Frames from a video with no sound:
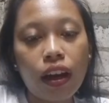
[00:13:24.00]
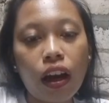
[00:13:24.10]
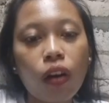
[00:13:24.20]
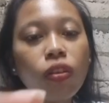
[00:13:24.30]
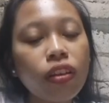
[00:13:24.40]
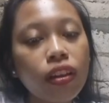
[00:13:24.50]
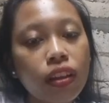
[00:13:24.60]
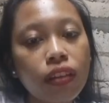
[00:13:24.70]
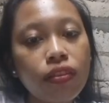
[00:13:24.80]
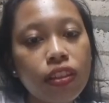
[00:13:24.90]

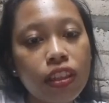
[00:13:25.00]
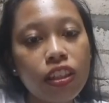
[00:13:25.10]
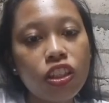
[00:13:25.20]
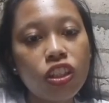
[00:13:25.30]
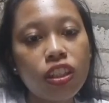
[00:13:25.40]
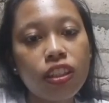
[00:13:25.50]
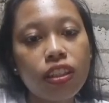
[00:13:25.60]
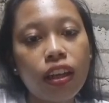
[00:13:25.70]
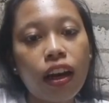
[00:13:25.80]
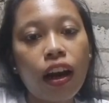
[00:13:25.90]
Cognitive
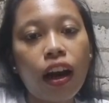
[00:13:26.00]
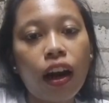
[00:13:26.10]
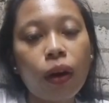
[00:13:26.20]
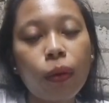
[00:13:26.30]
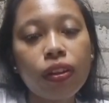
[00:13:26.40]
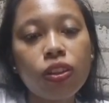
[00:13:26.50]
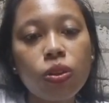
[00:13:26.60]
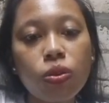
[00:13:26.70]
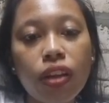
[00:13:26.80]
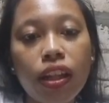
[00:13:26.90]
strategies are what
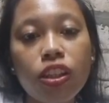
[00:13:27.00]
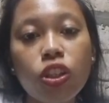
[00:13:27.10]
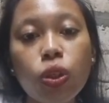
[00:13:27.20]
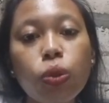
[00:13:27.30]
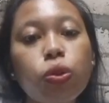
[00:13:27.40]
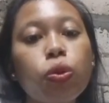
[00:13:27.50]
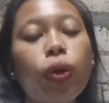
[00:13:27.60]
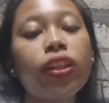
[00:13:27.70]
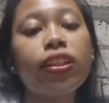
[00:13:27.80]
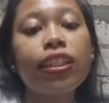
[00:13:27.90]
students use to
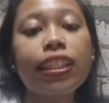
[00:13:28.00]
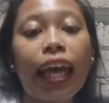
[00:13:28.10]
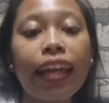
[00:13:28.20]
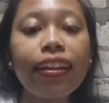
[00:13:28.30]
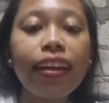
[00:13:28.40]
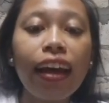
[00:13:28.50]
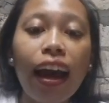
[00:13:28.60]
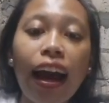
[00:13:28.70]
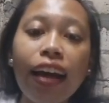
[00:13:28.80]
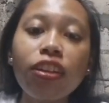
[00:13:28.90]
understand
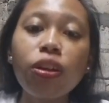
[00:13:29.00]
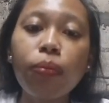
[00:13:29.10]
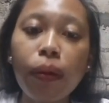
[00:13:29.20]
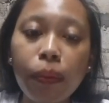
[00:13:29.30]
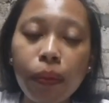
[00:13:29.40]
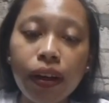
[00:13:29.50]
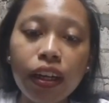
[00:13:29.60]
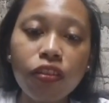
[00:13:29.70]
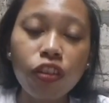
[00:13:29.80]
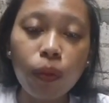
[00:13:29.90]
and remember
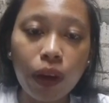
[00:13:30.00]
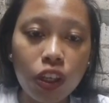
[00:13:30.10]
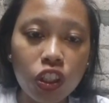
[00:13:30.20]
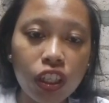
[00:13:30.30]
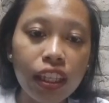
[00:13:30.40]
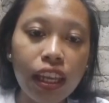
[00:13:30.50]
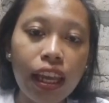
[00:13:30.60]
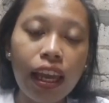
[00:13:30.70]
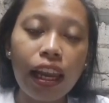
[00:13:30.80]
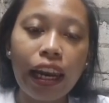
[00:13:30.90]
information,
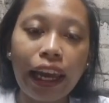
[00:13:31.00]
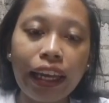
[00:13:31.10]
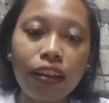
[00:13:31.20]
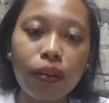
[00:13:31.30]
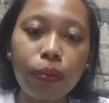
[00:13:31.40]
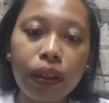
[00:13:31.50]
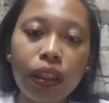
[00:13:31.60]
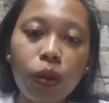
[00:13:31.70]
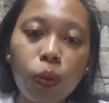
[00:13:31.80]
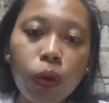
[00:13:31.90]
like
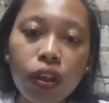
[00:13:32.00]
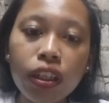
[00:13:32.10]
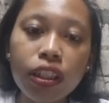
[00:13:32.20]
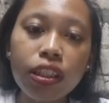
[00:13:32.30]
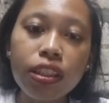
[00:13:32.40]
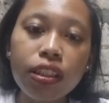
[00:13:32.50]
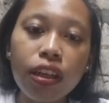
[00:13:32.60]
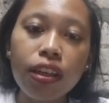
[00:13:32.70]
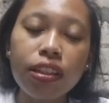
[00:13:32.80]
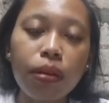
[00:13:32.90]
repeating words,
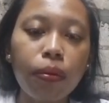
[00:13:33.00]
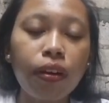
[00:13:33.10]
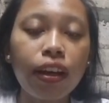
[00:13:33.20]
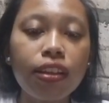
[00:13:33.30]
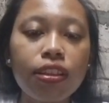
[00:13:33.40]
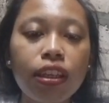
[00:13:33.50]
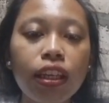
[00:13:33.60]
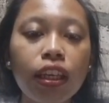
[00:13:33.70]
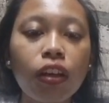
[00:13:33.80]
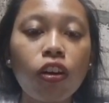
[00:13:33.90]

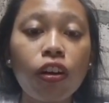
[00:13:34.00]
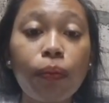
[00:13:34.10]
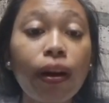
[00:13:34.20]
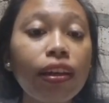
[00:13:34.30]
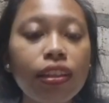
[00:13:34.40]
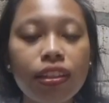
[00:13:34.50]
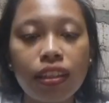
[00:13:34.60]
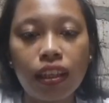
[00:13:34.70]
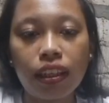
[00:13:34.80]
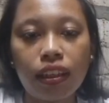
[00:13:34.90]
summarizing, or
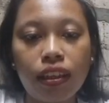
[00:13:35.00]
practicing,